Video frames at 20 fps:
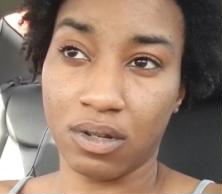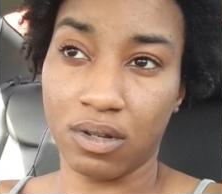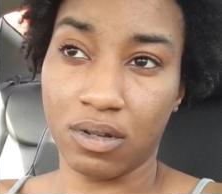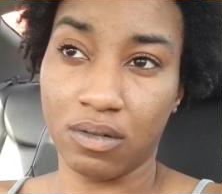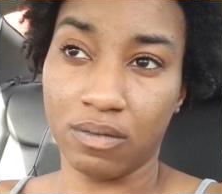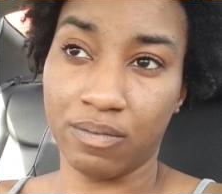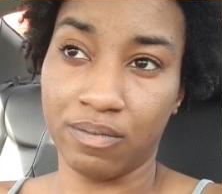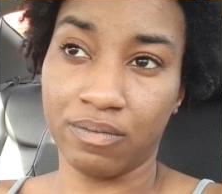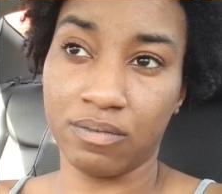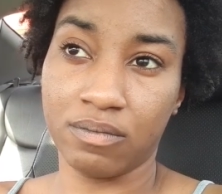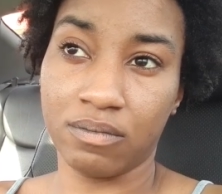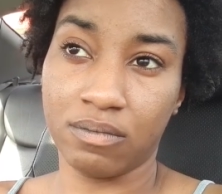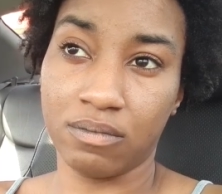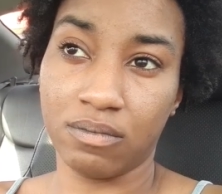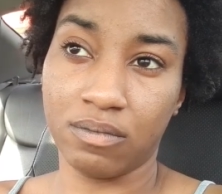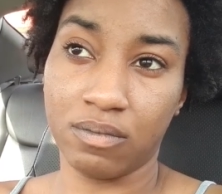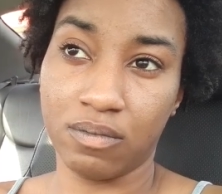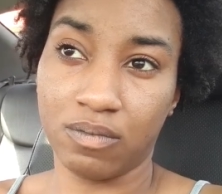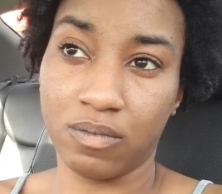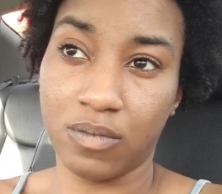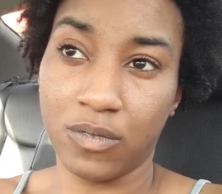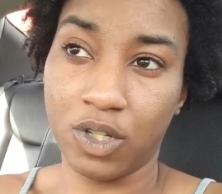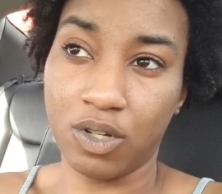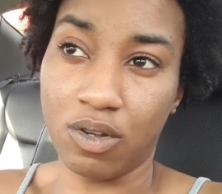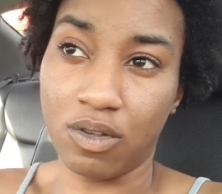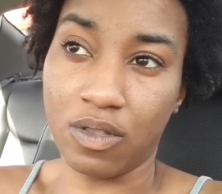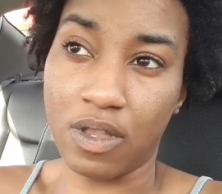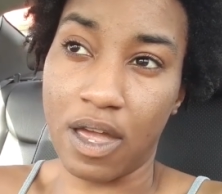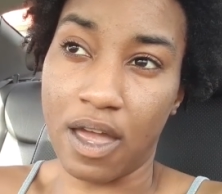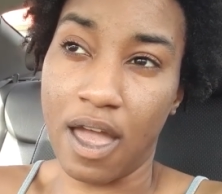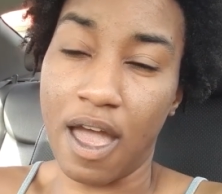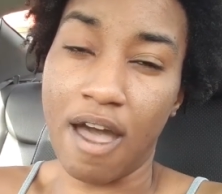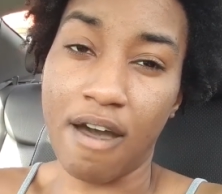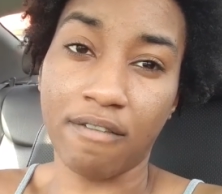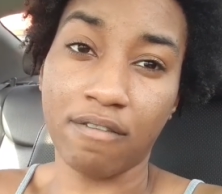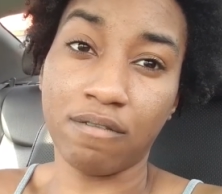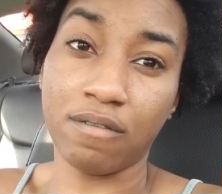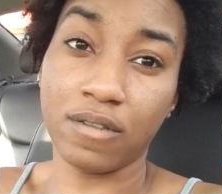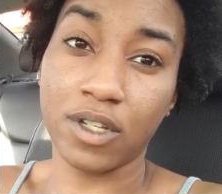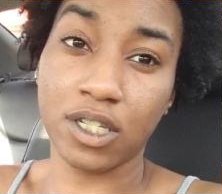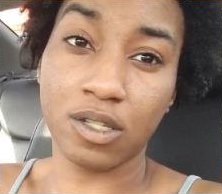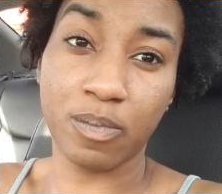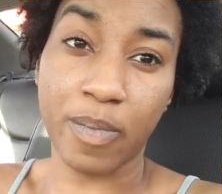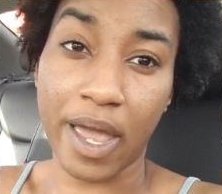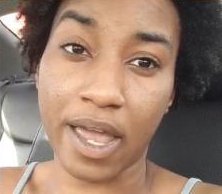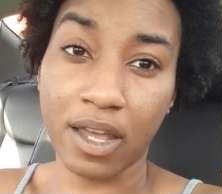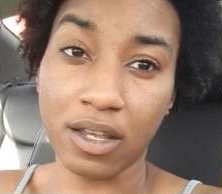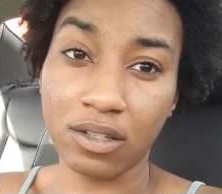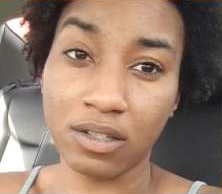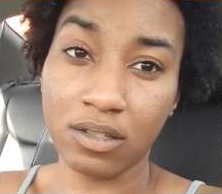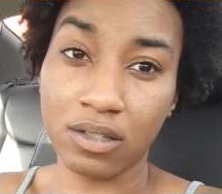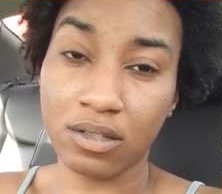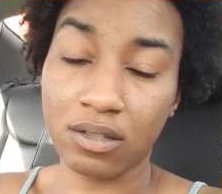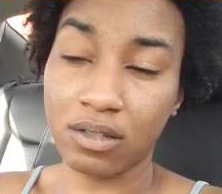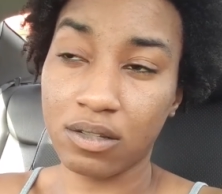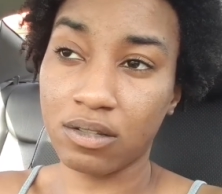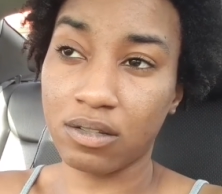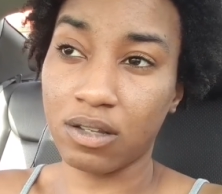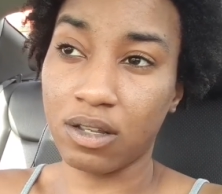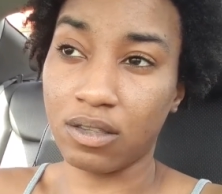that have space